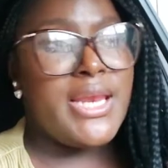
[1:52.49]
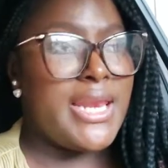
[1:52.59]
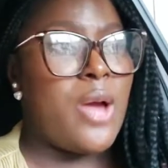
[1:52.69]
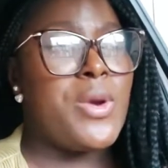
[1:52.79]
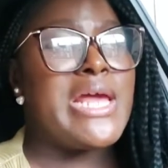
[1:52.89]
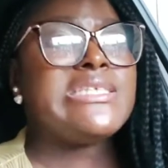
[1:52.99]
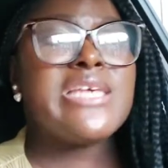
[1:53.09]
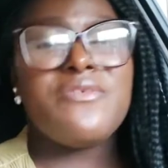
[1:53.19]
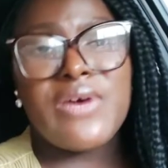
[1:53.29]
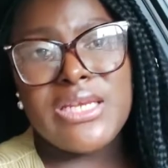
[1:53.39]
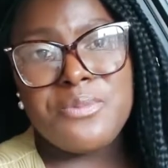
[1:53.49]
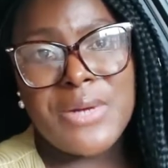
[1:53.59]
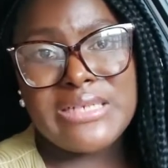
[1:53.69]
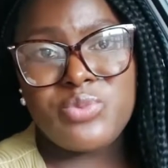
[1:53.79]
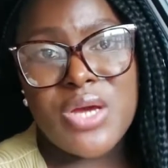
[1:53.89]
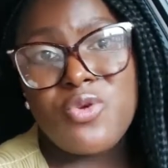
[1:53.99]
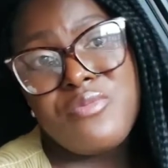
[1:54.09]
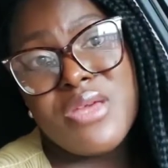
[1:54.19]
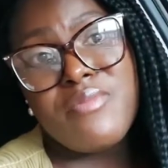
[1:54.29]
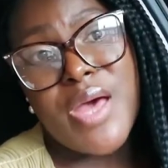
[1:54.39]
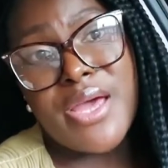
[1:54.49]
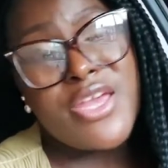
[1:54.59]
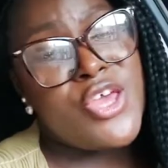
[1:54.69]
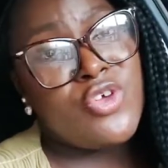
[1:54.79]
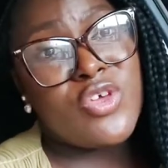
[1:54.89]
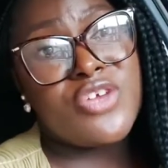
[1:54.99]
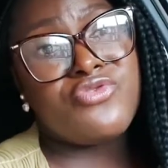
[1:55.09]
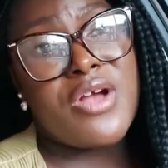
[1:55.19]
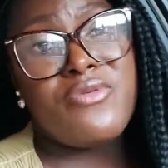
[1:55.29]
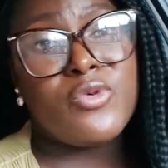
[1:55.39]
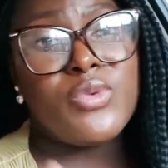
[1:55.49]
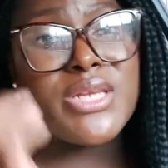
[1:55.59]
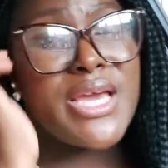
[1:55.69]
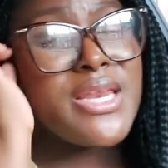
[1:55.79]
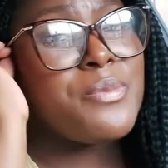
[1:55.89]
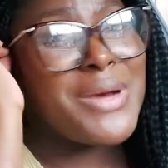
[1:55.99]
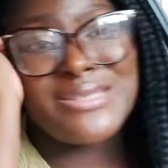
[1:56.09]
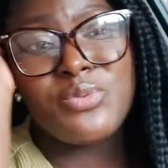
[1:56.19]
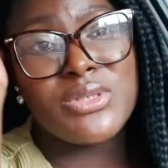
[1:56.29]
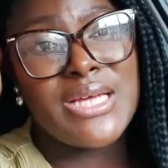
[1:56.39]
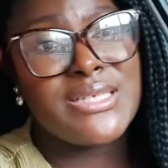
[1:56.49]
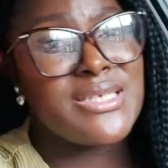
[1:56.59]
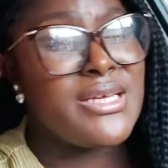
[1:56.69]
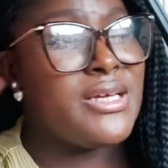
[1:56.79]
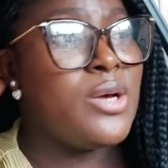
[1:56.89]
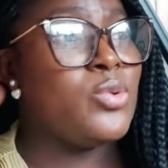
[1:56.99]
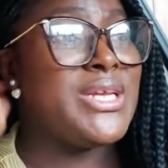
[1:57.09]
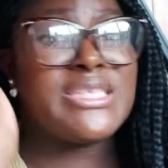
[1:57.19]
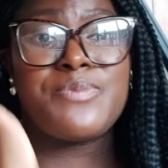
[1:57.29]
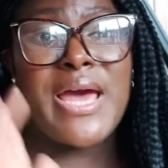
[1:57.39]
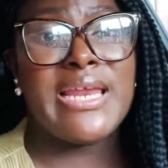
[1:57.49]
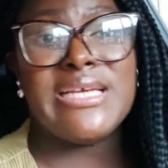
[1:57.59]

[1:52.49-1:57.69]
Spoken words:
Now, when I say valid passport, I don't mean by you can travel with any passport that would expire,